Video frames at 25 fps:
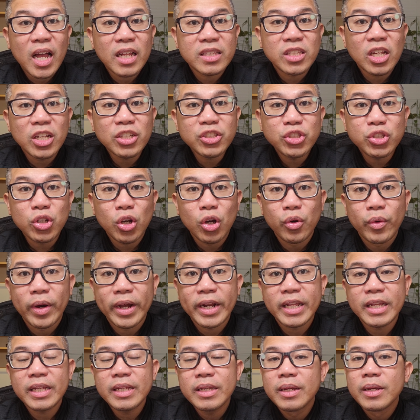not done so
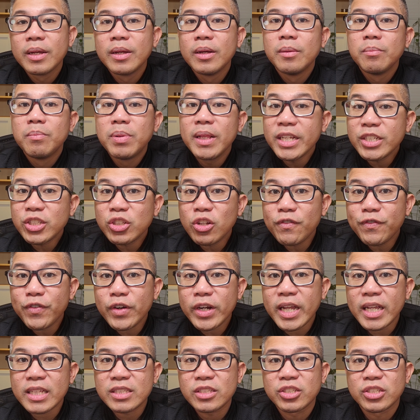already, please don't
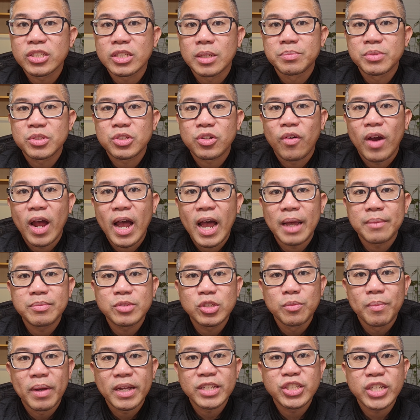forget to subscribe
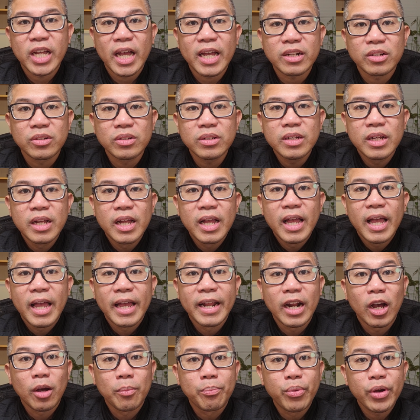to my channel
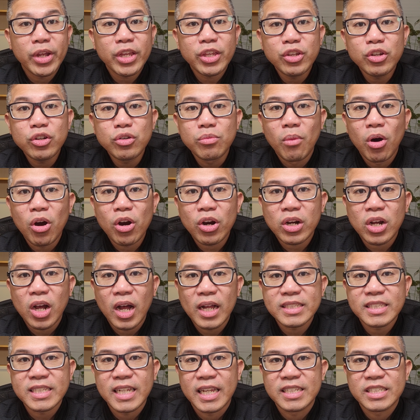and I'll bring you more
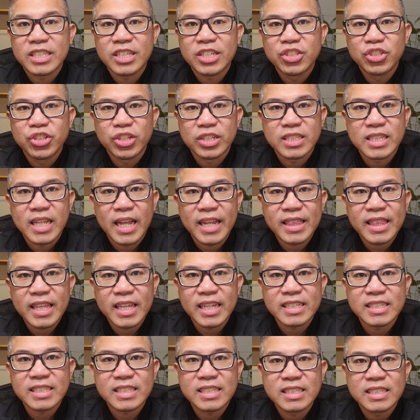content just like
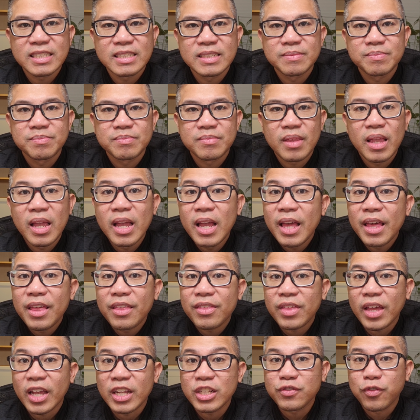this.
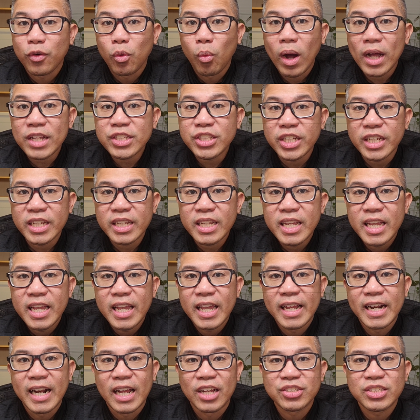Thanks for watching
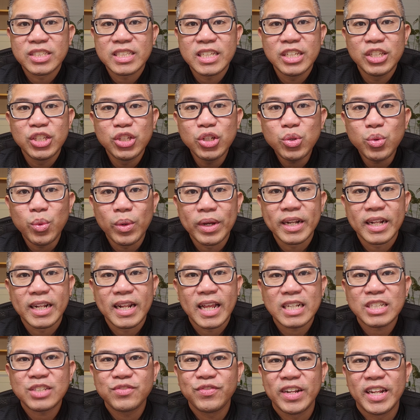and I'll see you in the
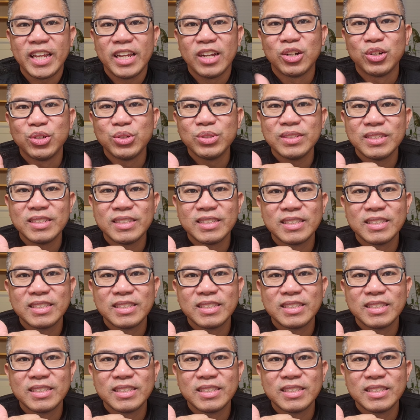next video.